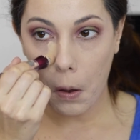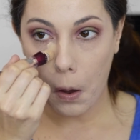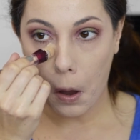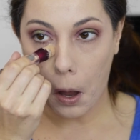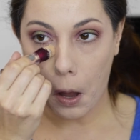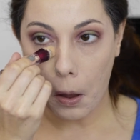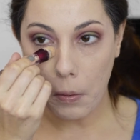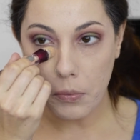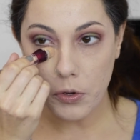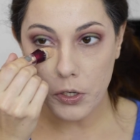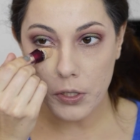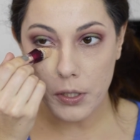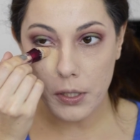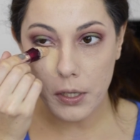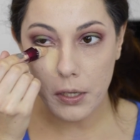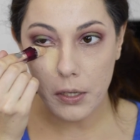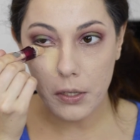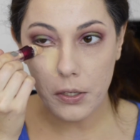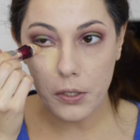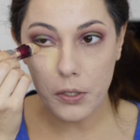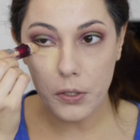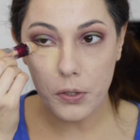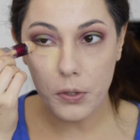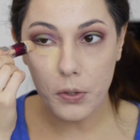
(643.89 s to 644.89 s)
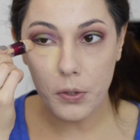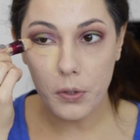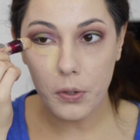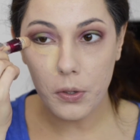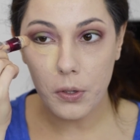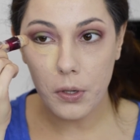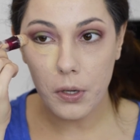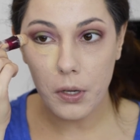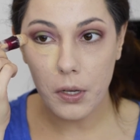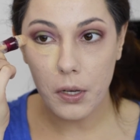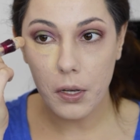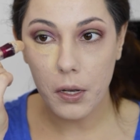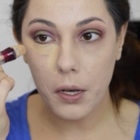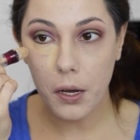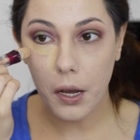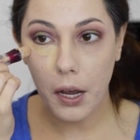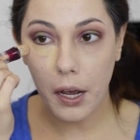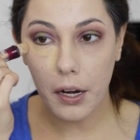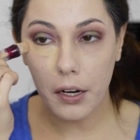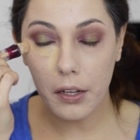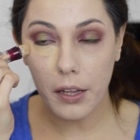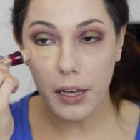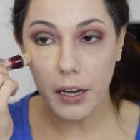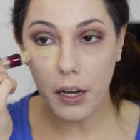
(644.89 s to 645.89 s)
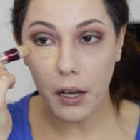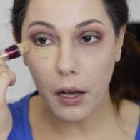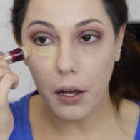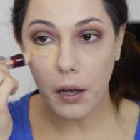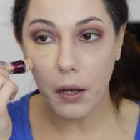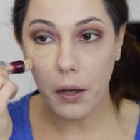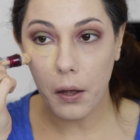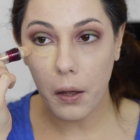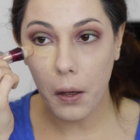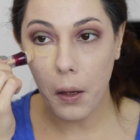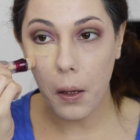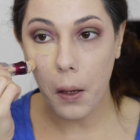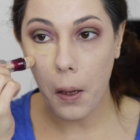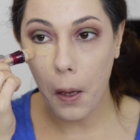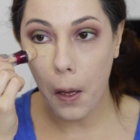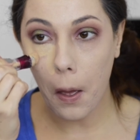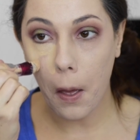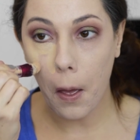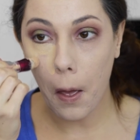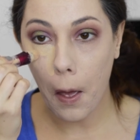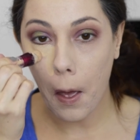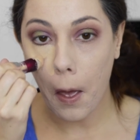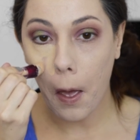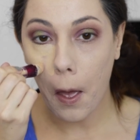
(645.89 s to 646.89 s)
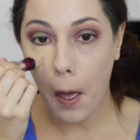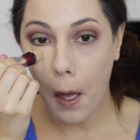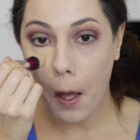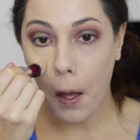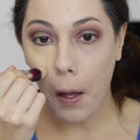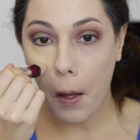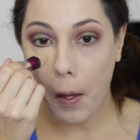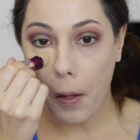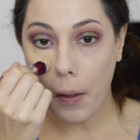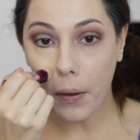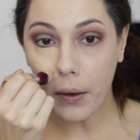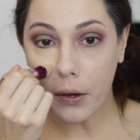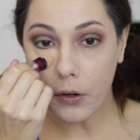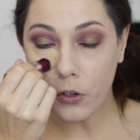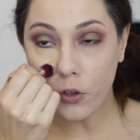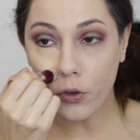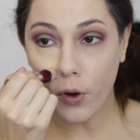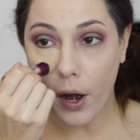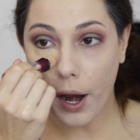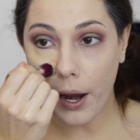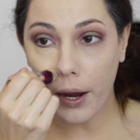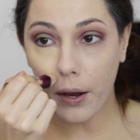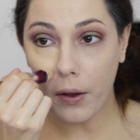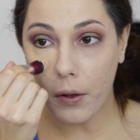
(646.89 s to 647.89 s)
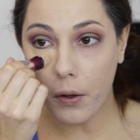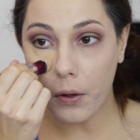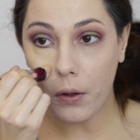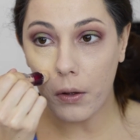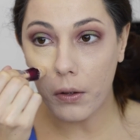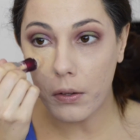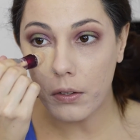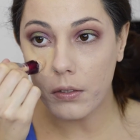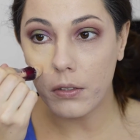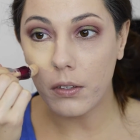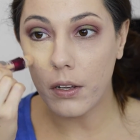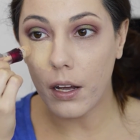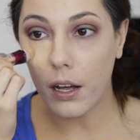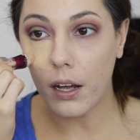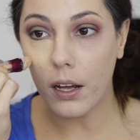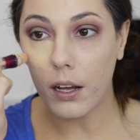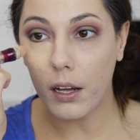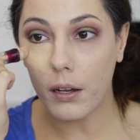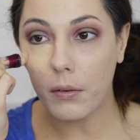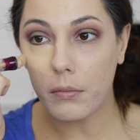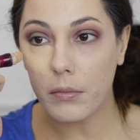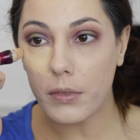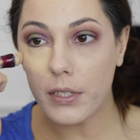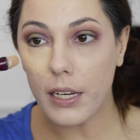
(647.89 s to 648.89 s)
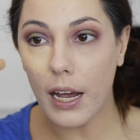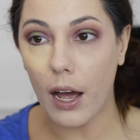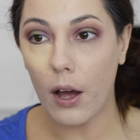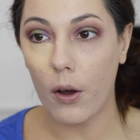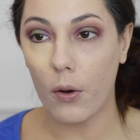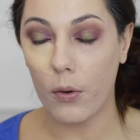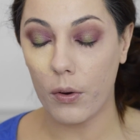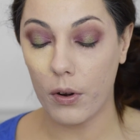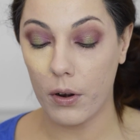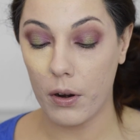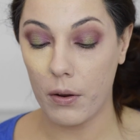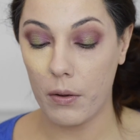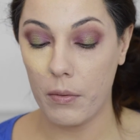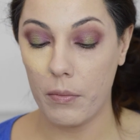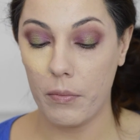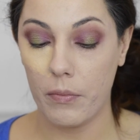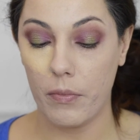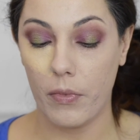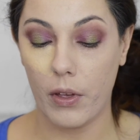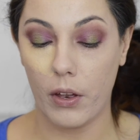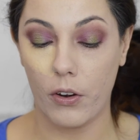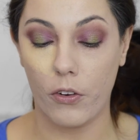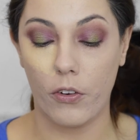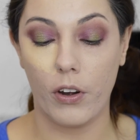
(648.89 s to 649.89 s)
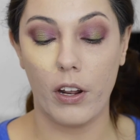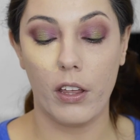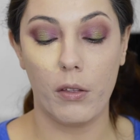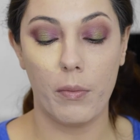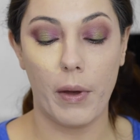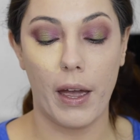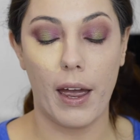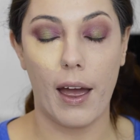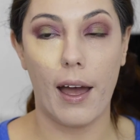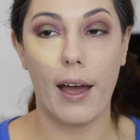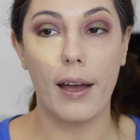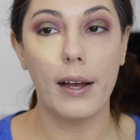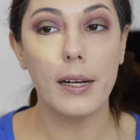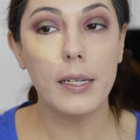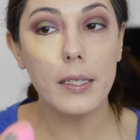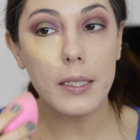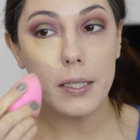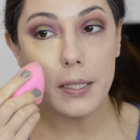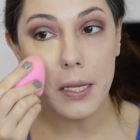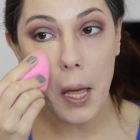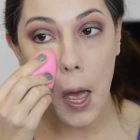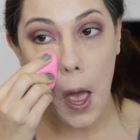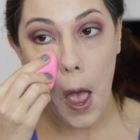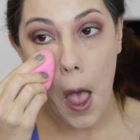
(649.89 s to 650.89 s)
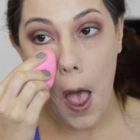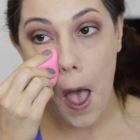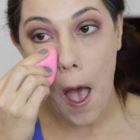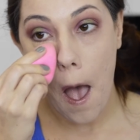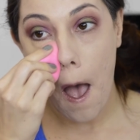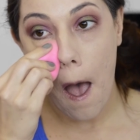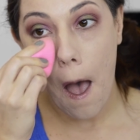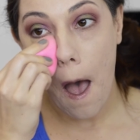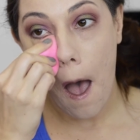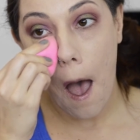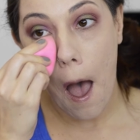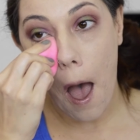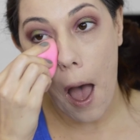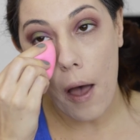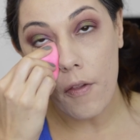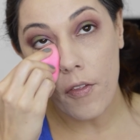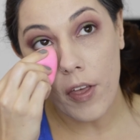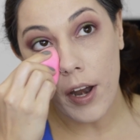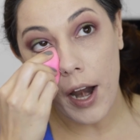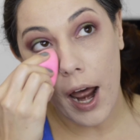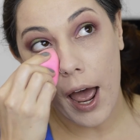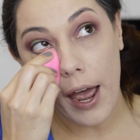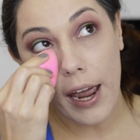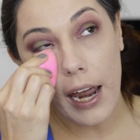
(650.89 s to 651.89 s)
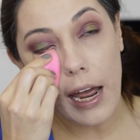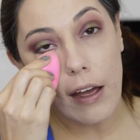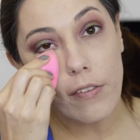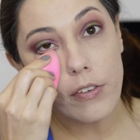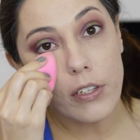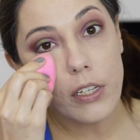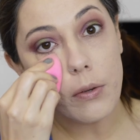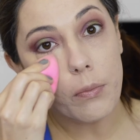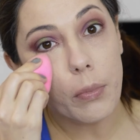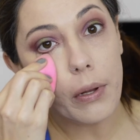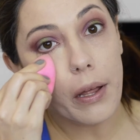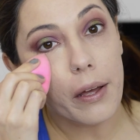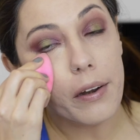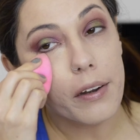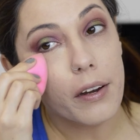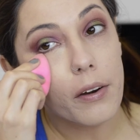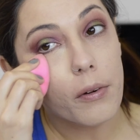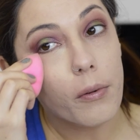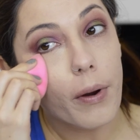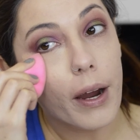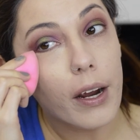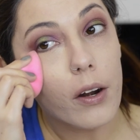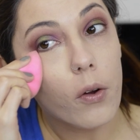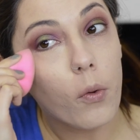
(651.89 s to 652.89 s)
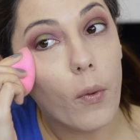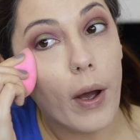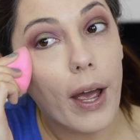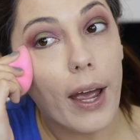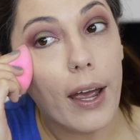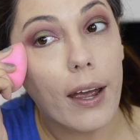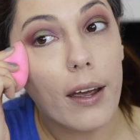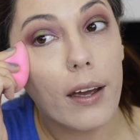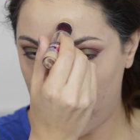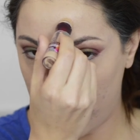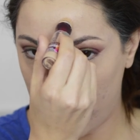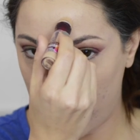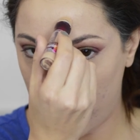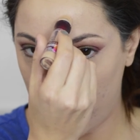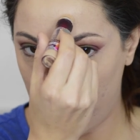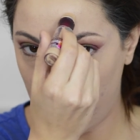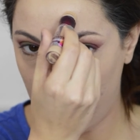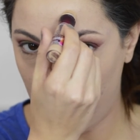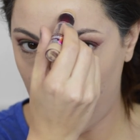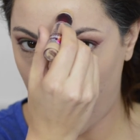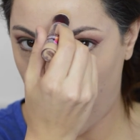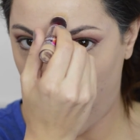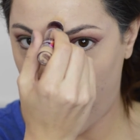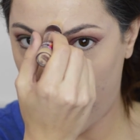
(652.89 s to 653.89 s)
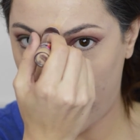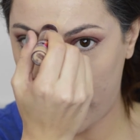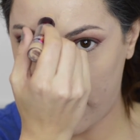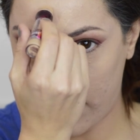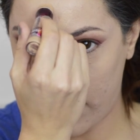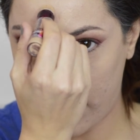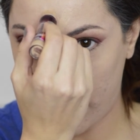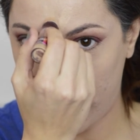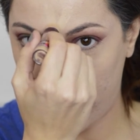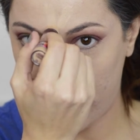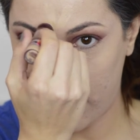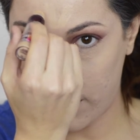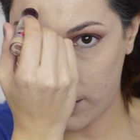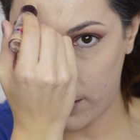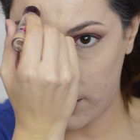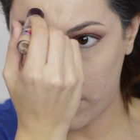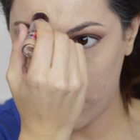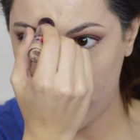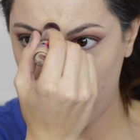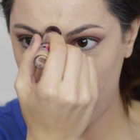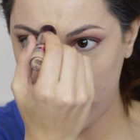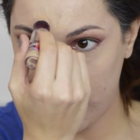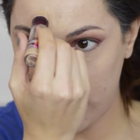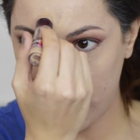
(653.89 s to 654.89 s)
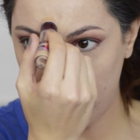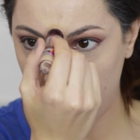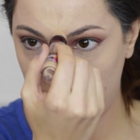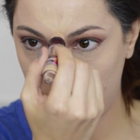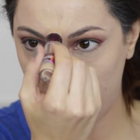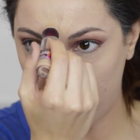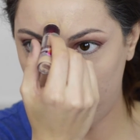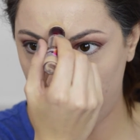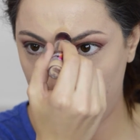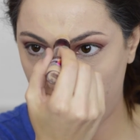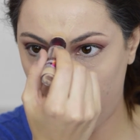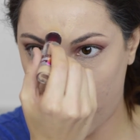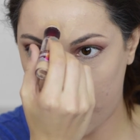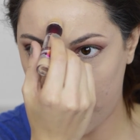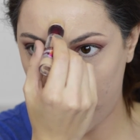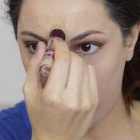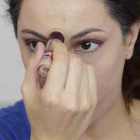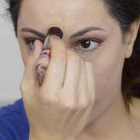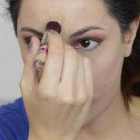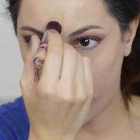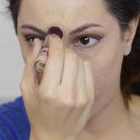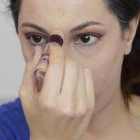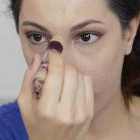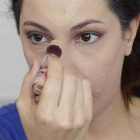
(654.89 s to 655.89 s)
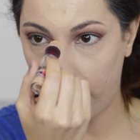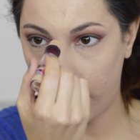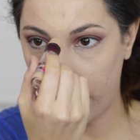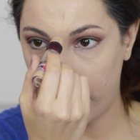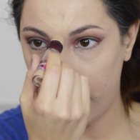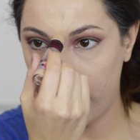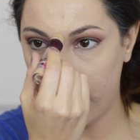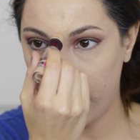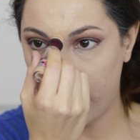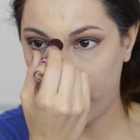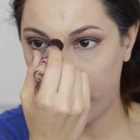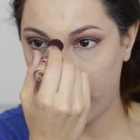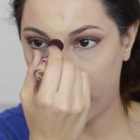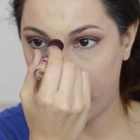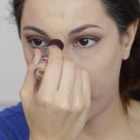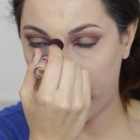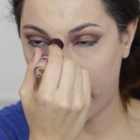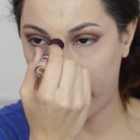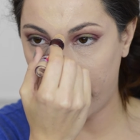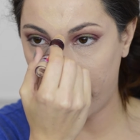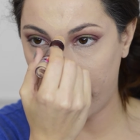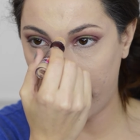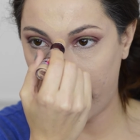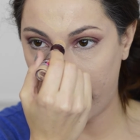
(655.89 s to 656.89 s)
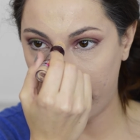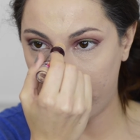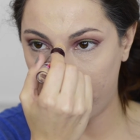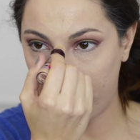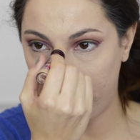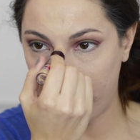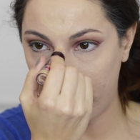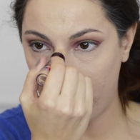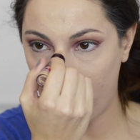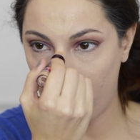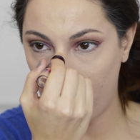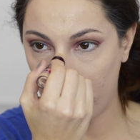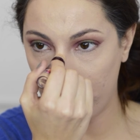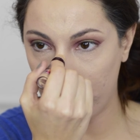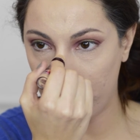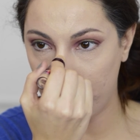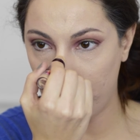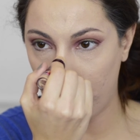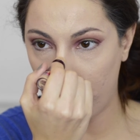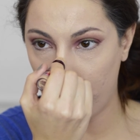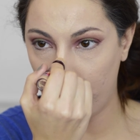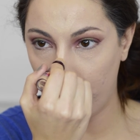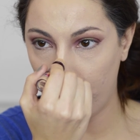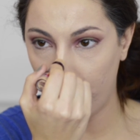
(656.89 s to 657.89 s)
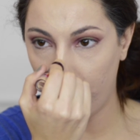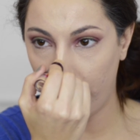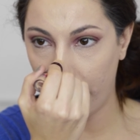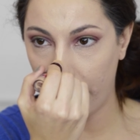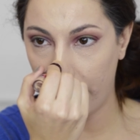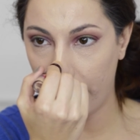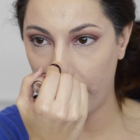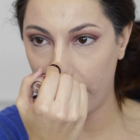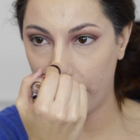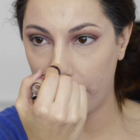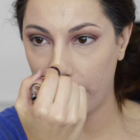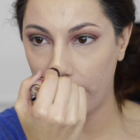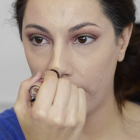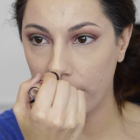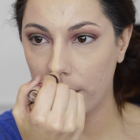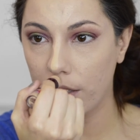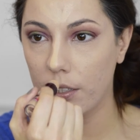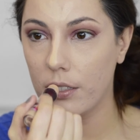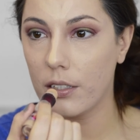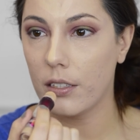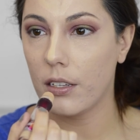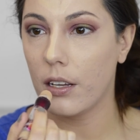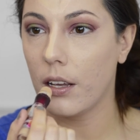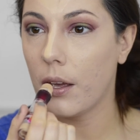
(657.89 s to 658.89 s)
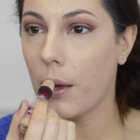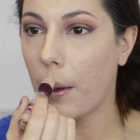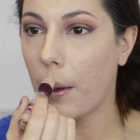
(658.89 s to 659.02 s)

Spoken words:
I'm just gonna do kind of like a triangle down underneath my eyes, and then I have to blend it right away to highlight just a little bit on my forehead. I don't have a big or small forehead. I think it's